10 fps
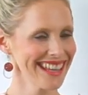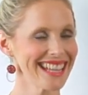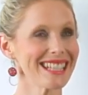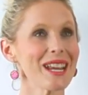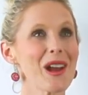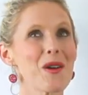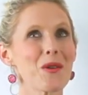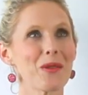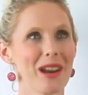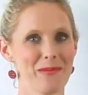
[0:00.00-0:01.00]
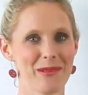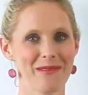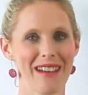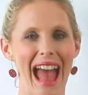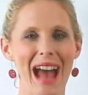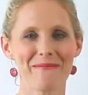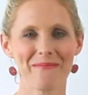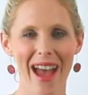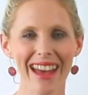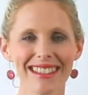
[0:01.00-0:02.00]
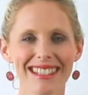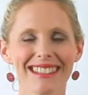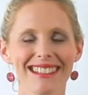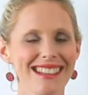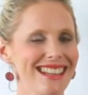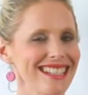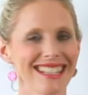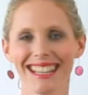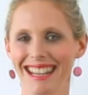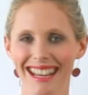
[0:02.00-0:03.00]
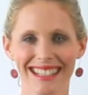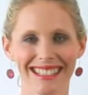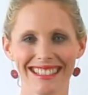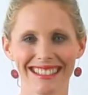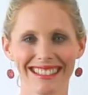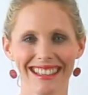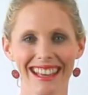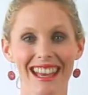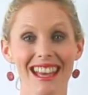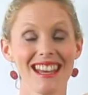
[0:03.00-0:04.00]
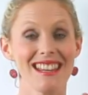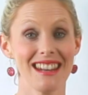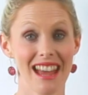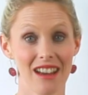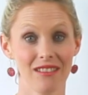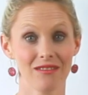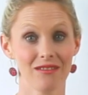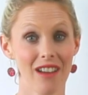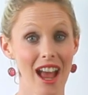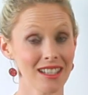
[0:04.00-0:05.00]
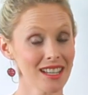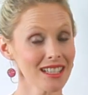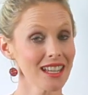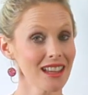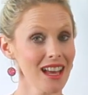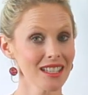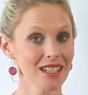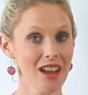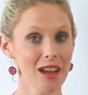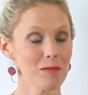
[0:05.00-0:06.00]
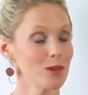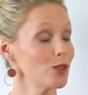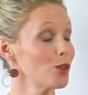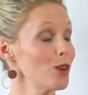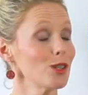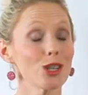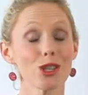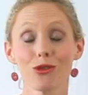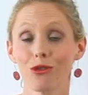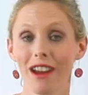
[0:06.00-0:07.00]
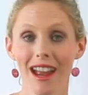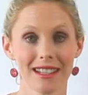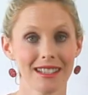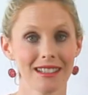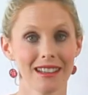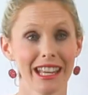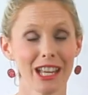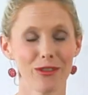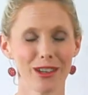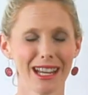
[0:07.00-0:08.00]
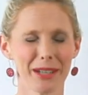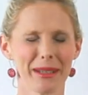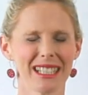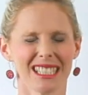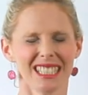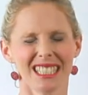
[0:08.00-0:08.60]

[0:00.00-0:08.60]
It's incredible how math is connected. Now, as I said last time, don't stress if you get a bit